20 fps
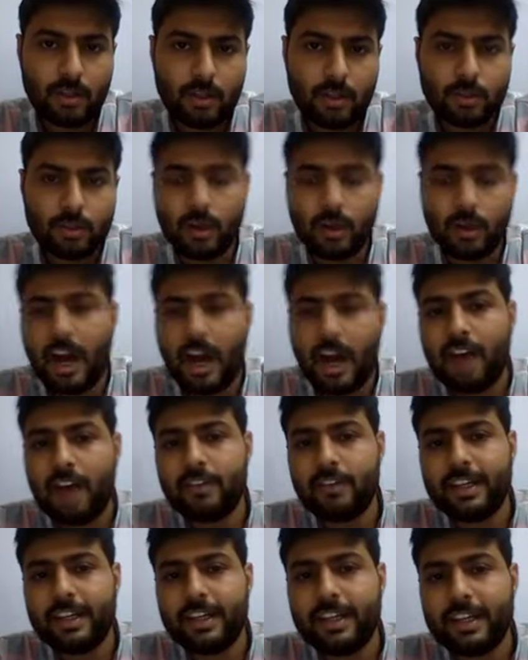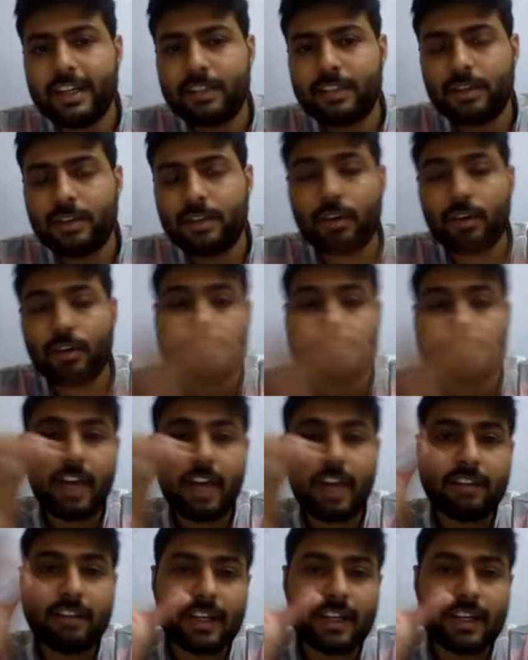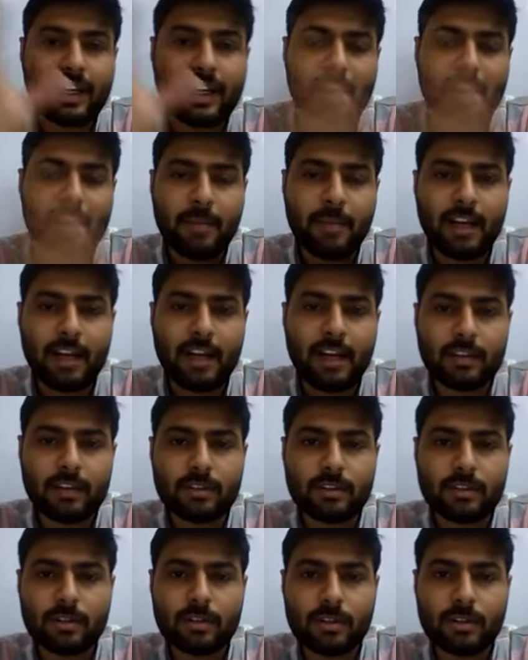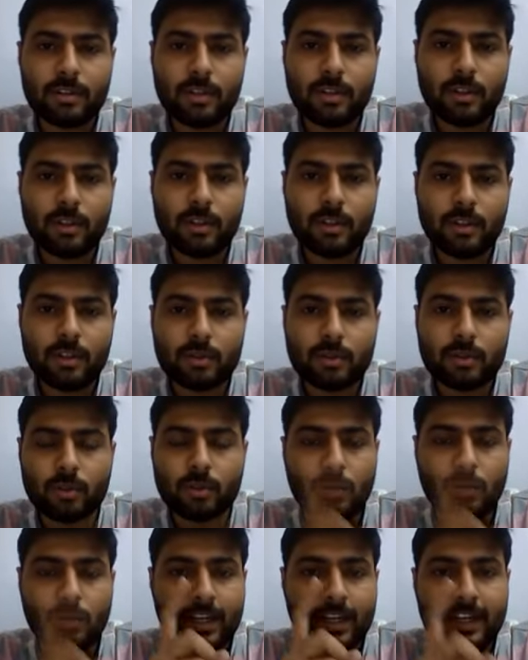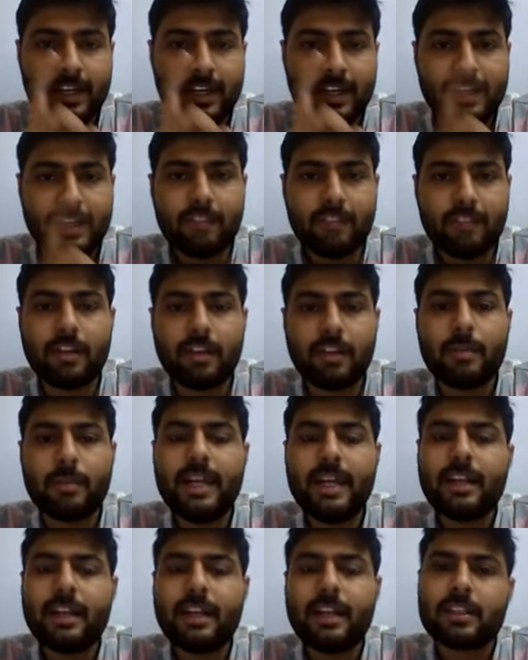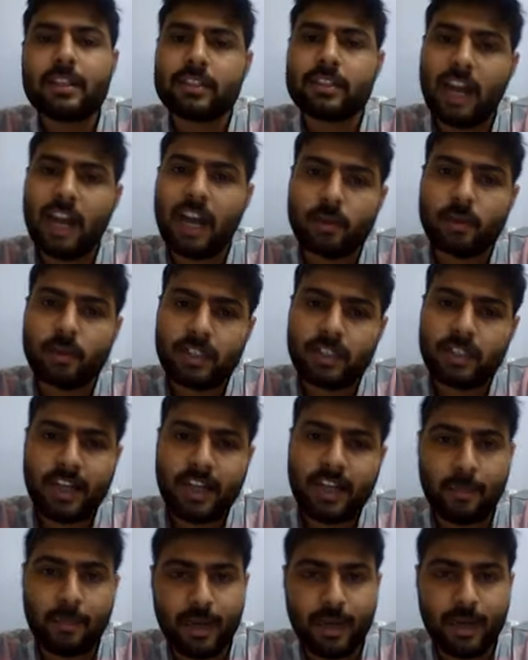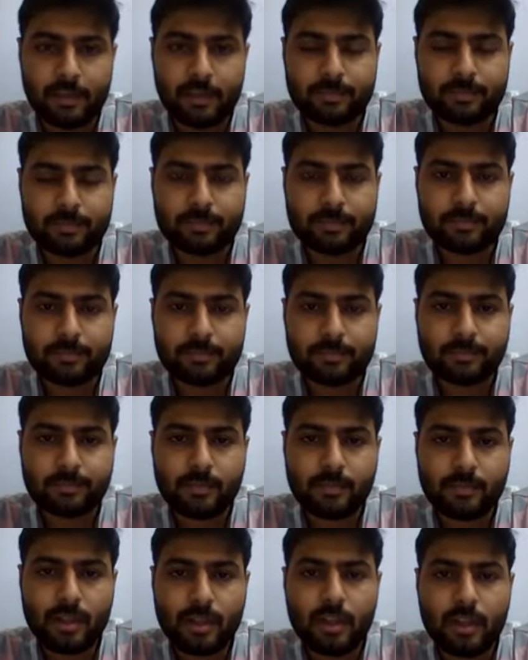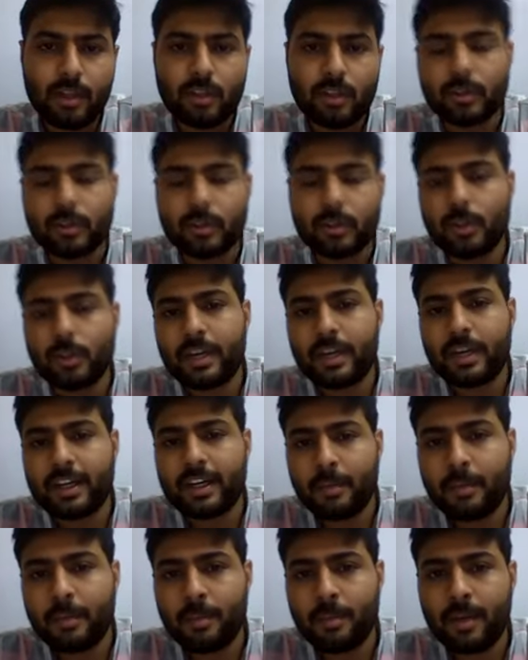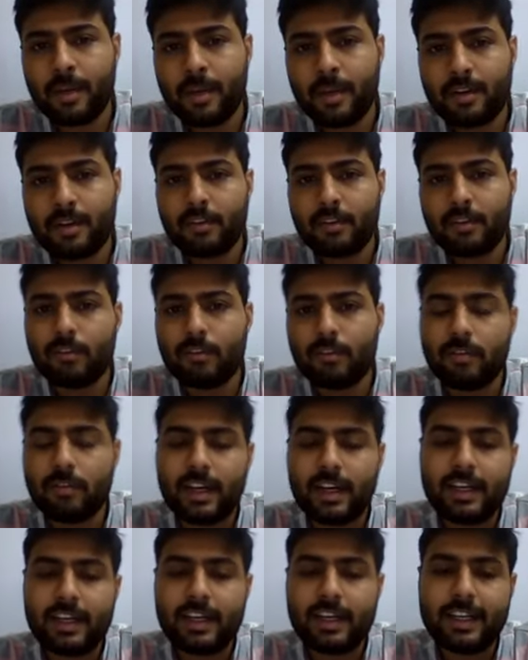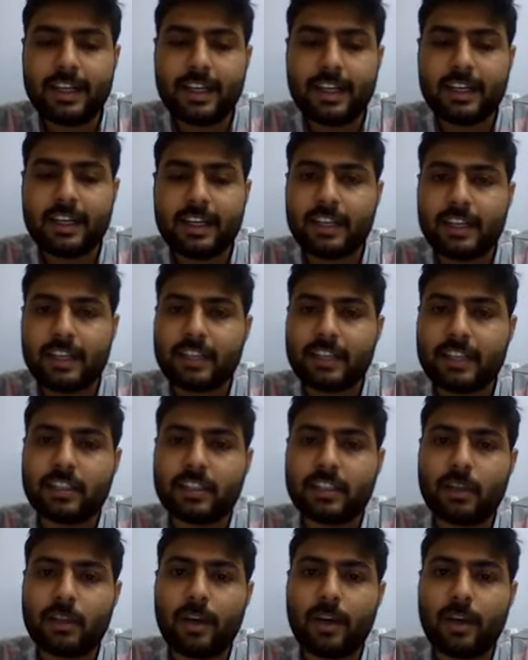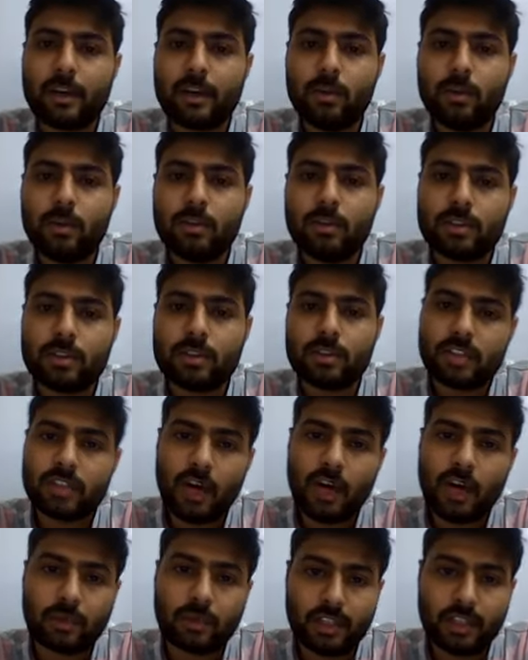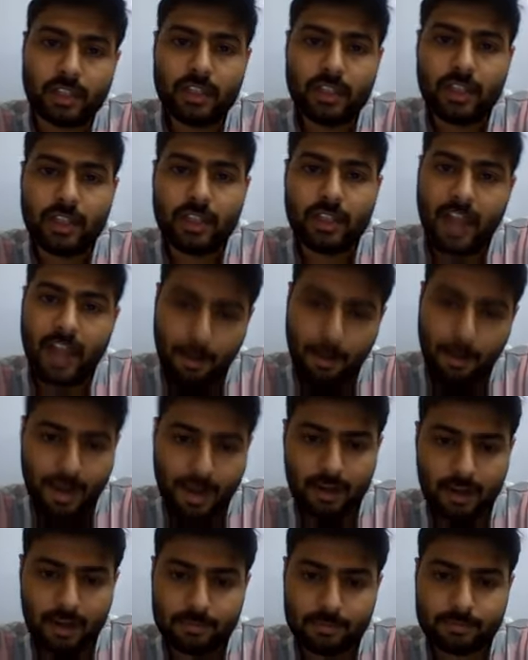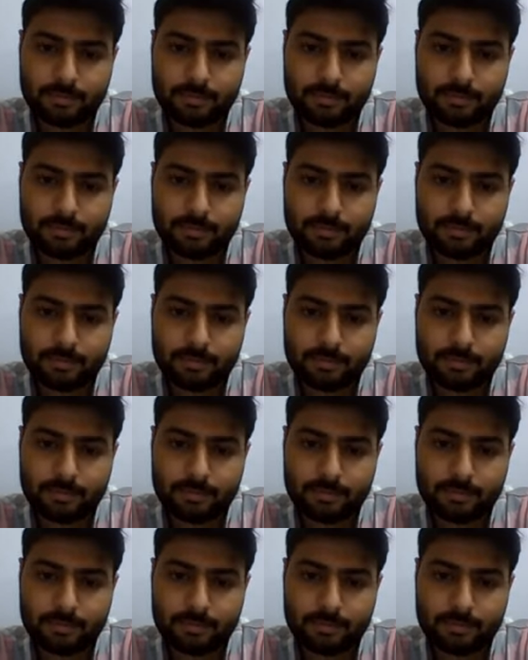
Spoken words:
So half liter is 500 ml. So 1 liter will be 1000 ml. So you can remember 1 liter is equal to 1000 ml.